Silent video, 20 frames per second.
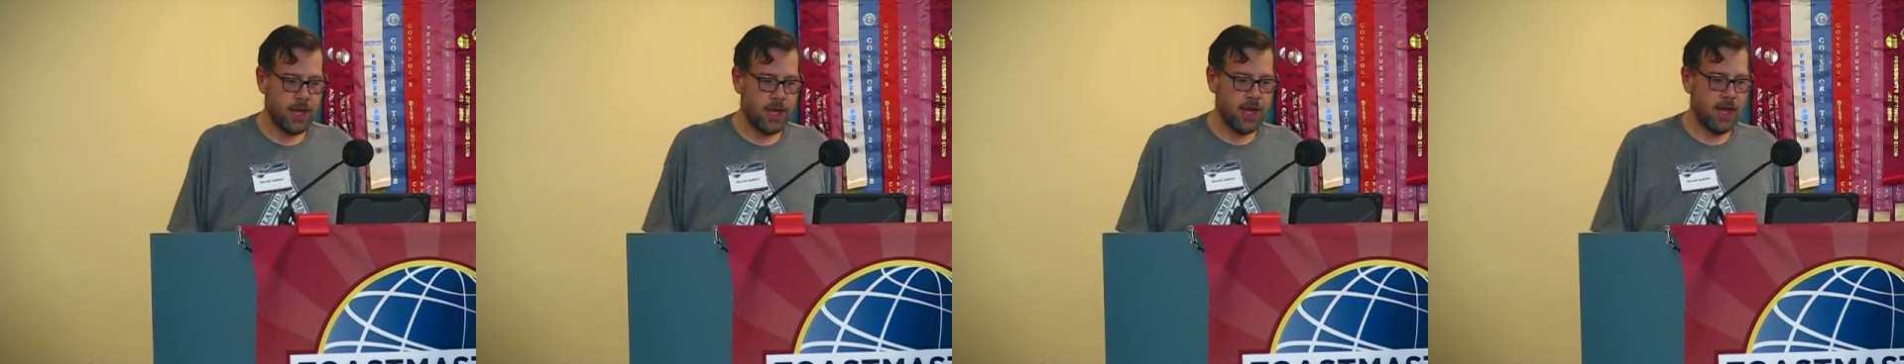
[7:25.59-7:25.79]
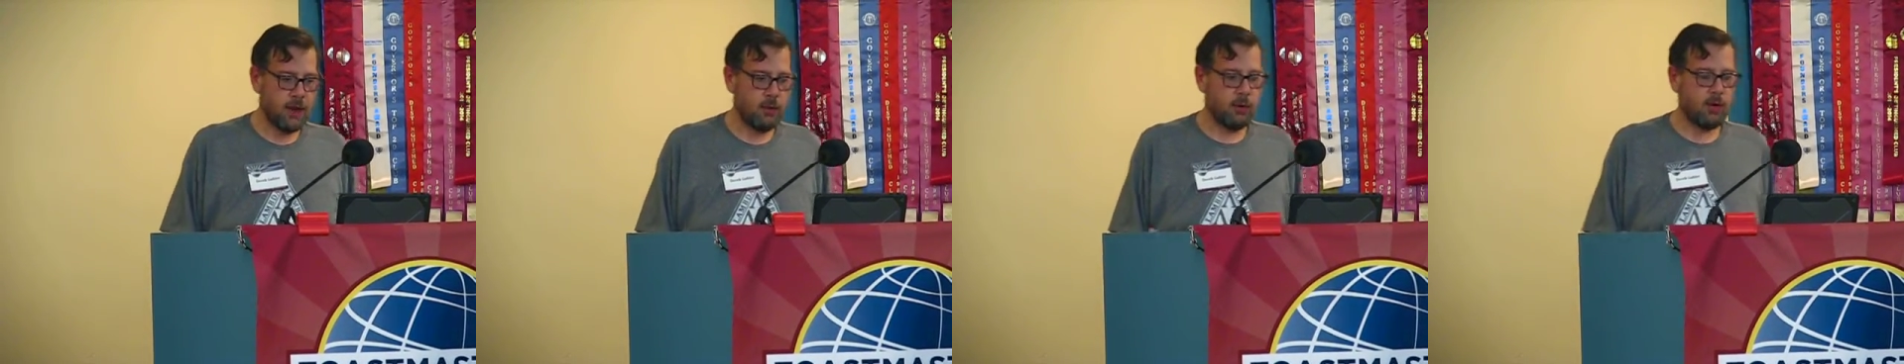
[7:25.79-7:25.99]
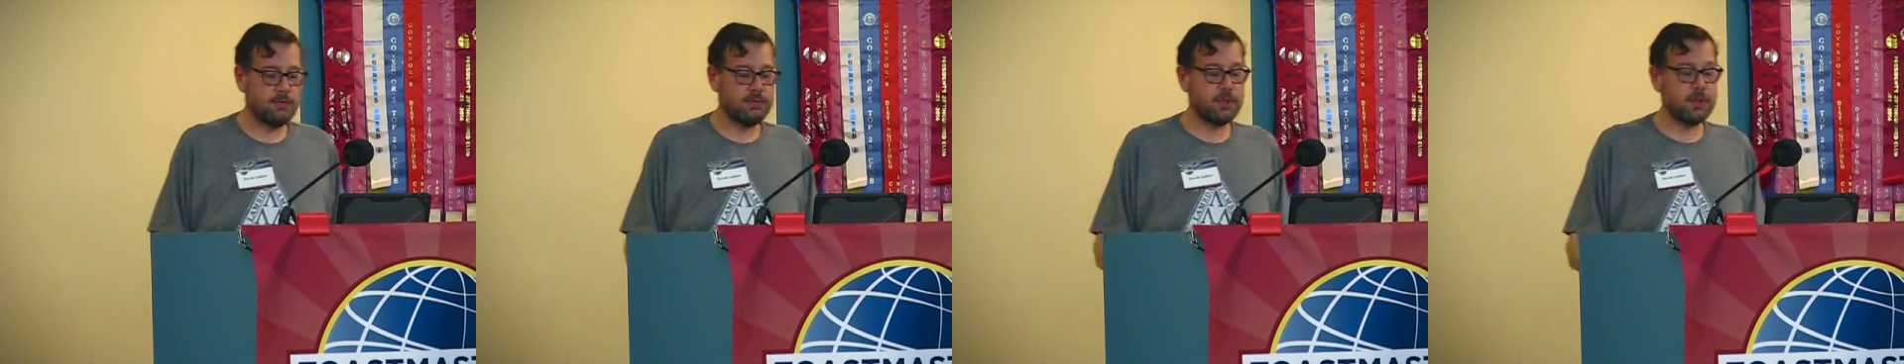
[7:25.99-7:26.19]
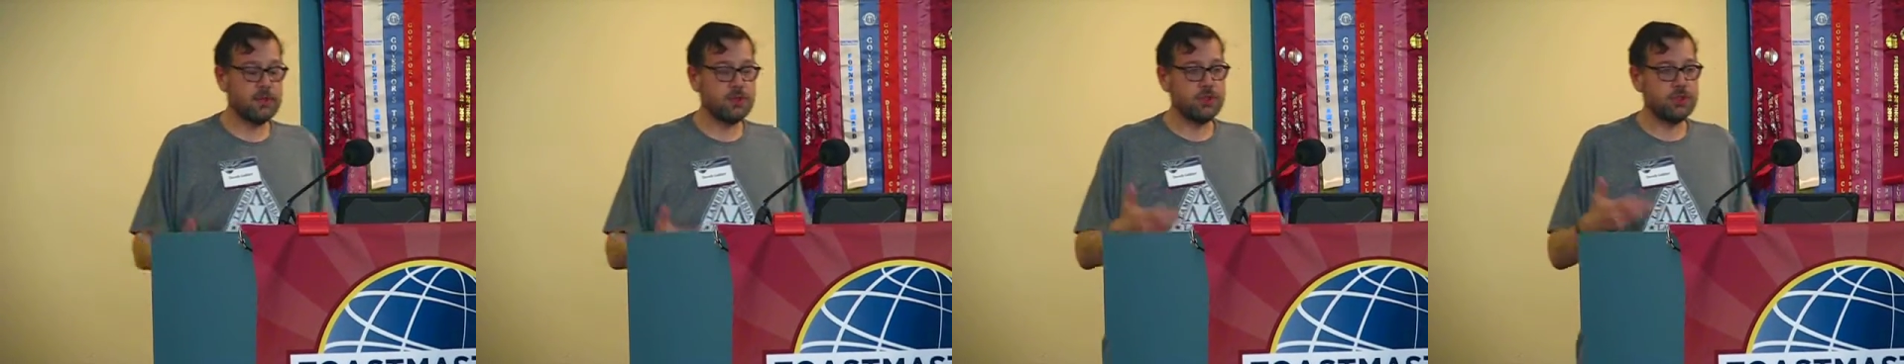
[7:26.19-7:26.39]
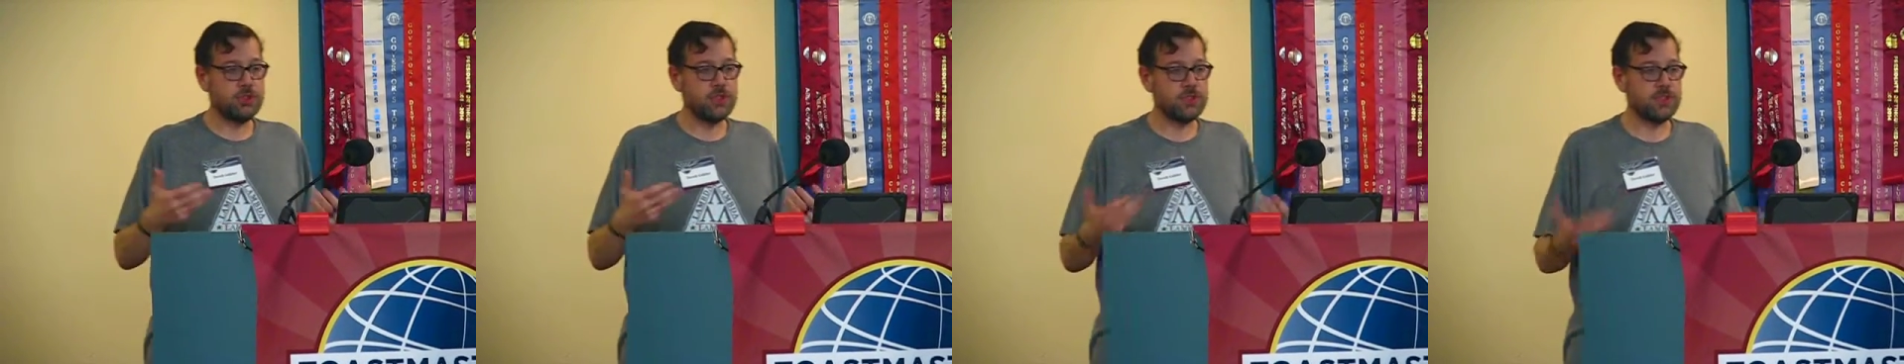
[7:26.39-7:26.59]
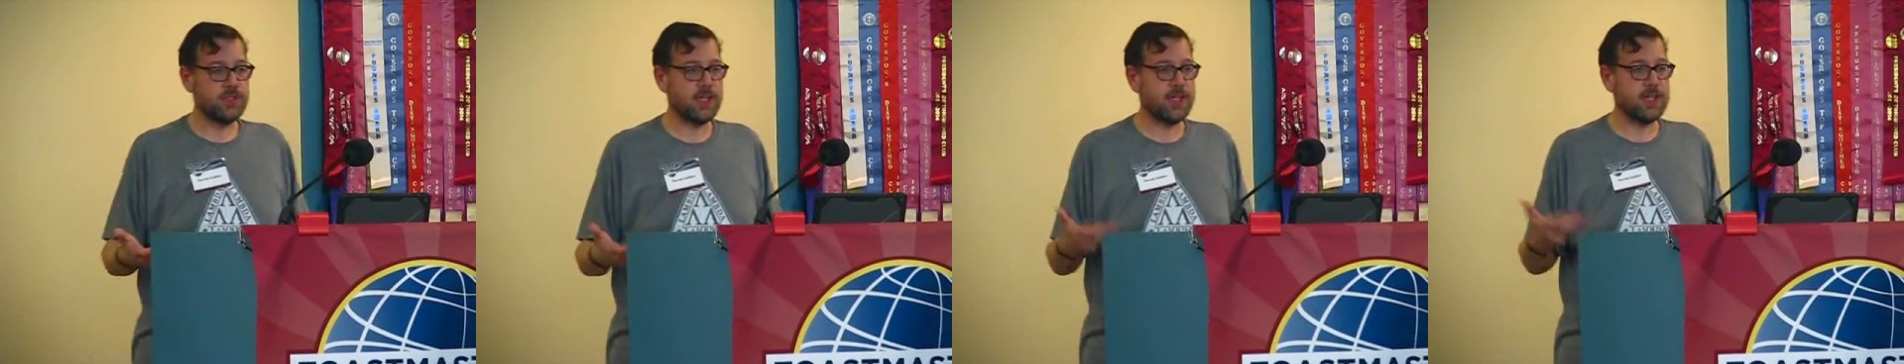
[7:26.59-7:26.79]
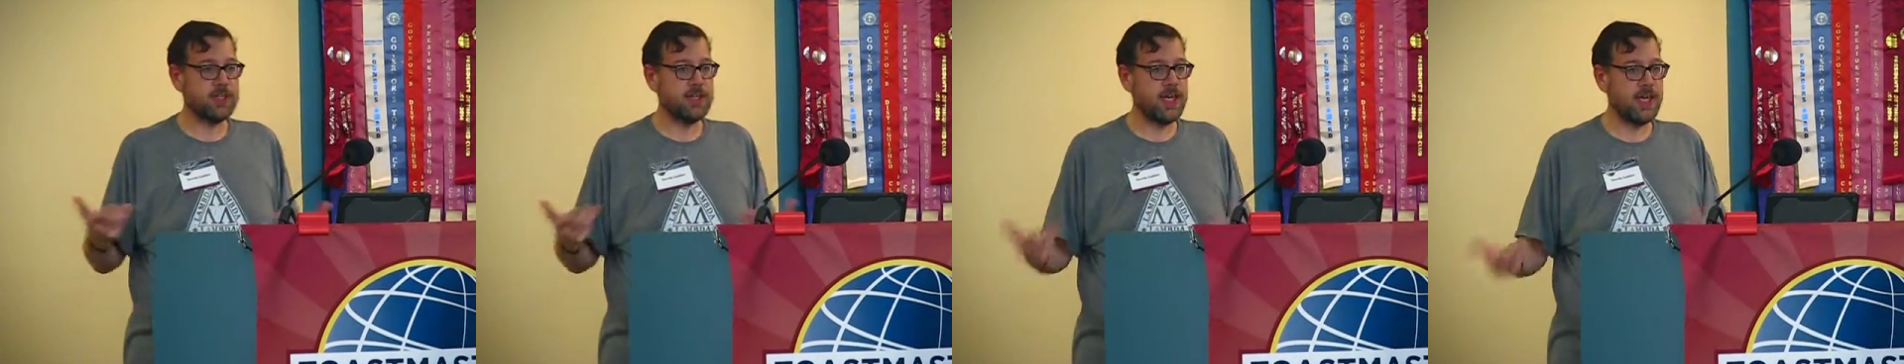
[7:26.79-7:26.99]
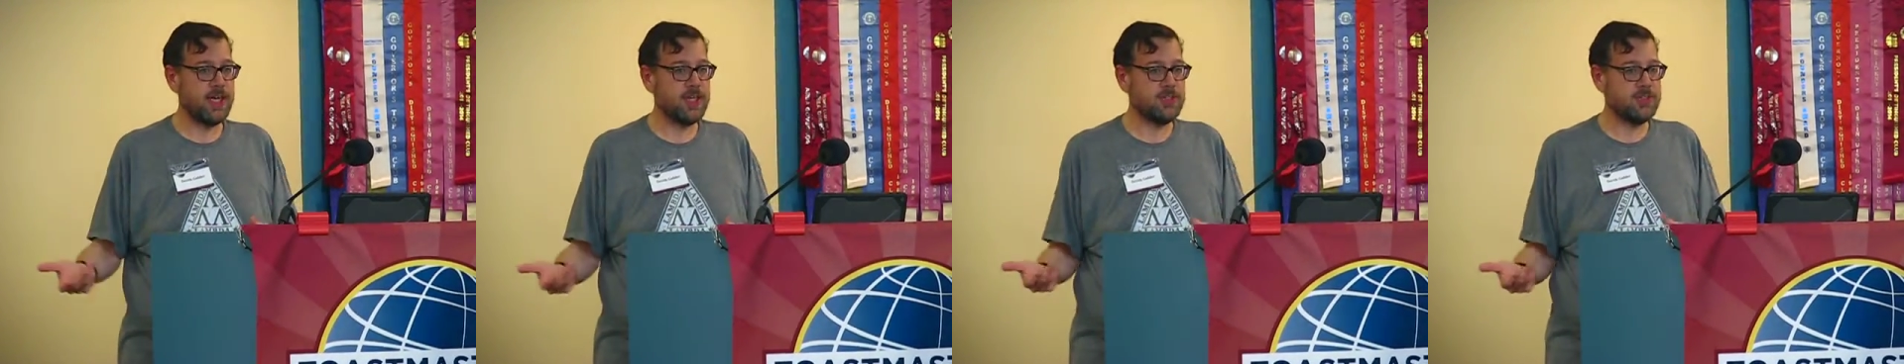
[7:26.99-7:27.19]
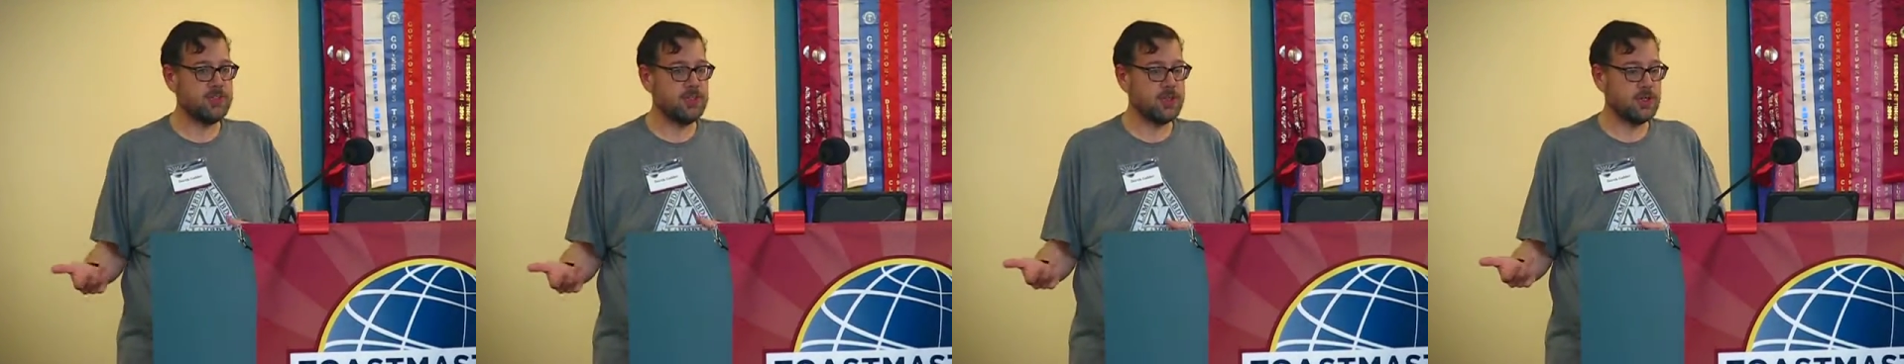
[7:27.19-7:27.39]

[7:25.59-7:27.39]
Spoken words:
However, just like the hasty